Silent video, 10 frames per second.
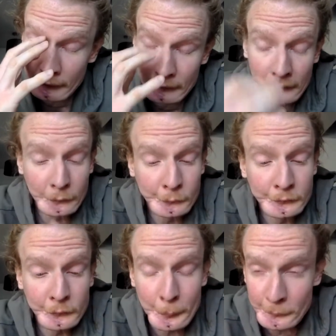I
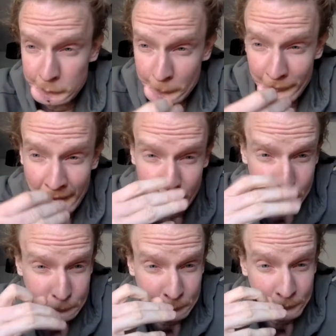learned so much from
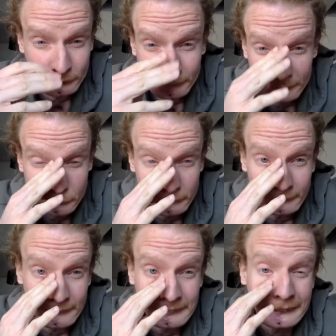that,
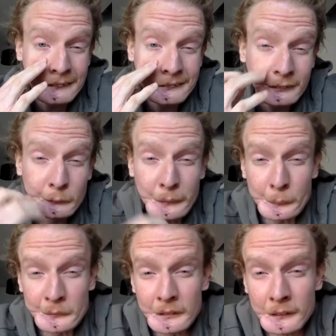and that's less than 2
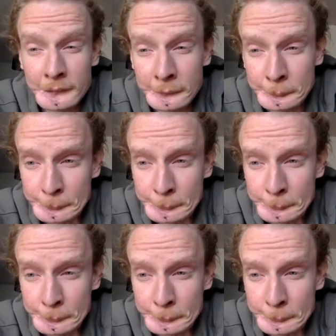hours long.